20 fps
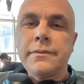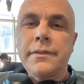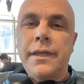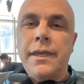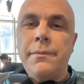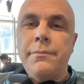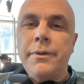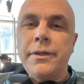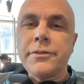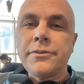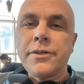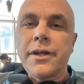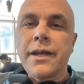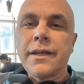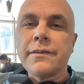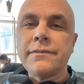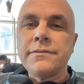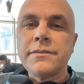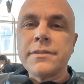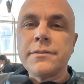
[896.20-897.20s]
keeping
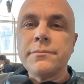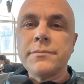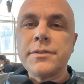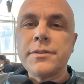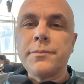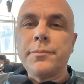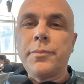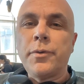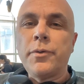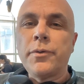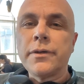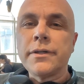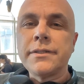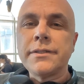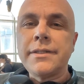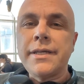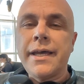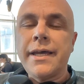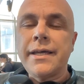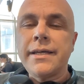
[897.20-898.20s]
track of some support
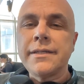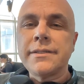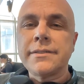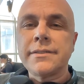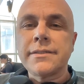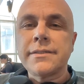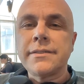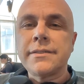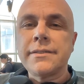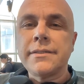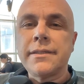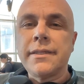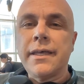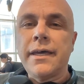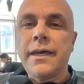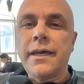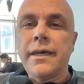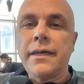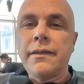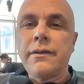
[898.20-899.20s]
tasks
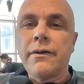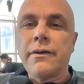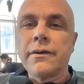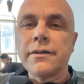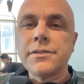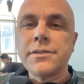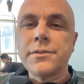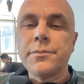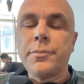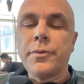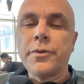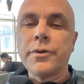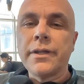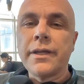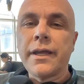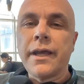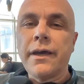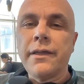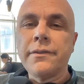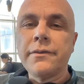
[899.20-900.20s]
that are
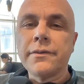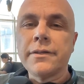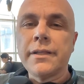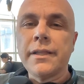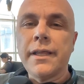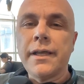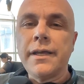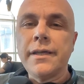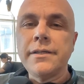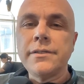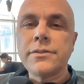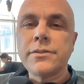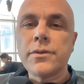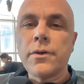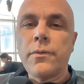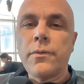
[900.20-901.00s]
supporting other clients,